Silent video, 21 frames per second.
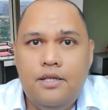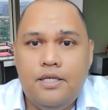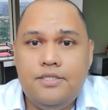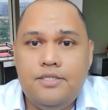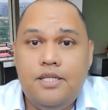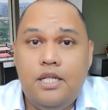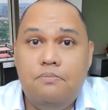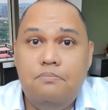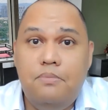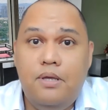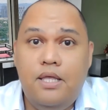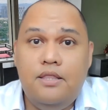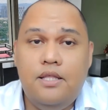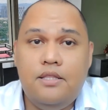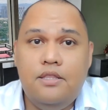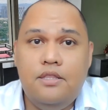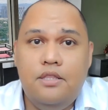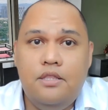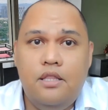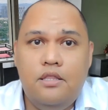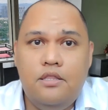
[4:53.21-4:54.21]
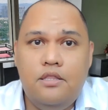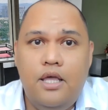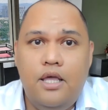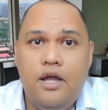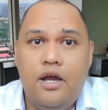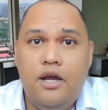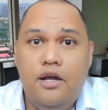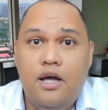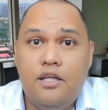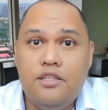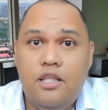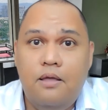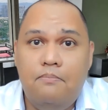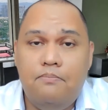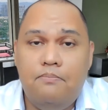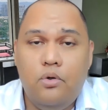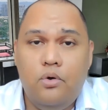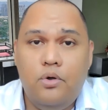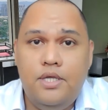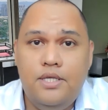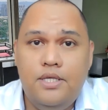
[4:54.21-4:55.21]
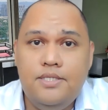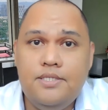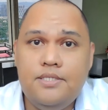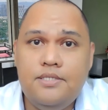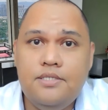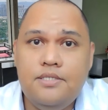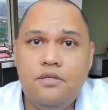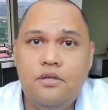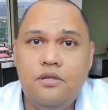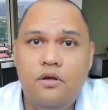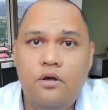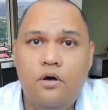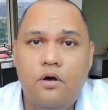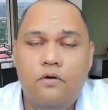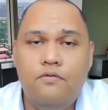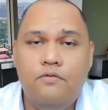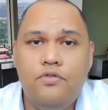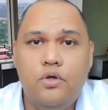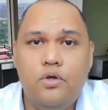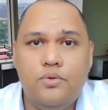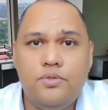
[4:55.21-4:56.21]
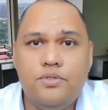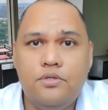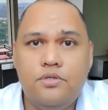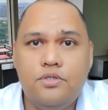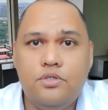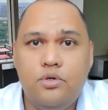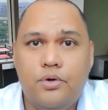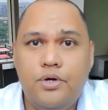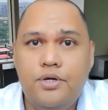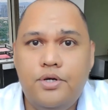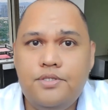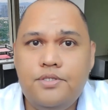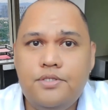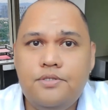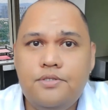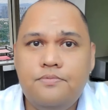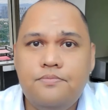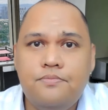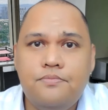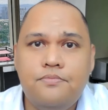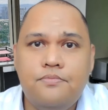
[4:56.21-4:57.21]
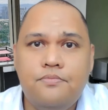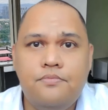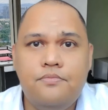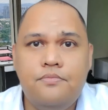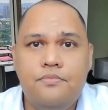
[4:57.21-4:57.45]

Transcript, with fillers: does that mean that they are not employees of those stores?